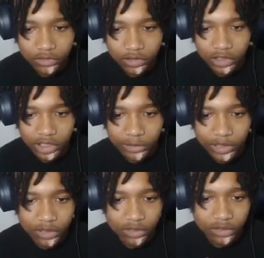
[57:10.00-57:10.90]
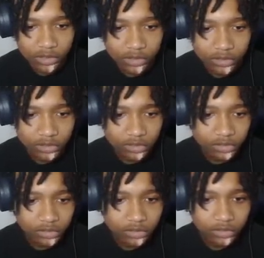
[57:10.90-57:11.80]
Good D, bro.
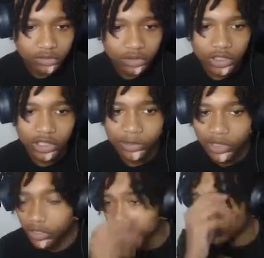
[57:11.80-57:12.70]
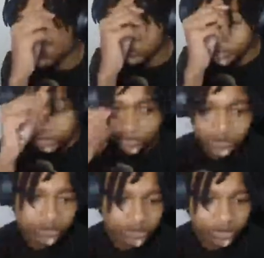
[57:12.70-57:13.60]
Good D, bro. Good D, good
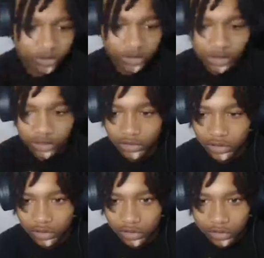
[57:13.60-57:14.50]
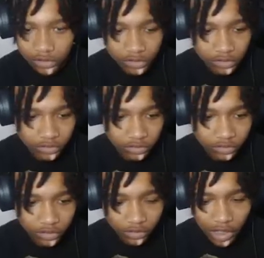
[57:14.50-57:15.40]
D. You good?
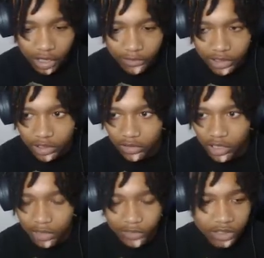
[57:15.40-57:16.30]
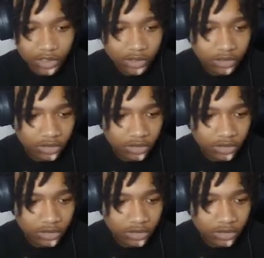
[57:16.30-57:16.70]
I'm God, we're good. I'm God, we're good.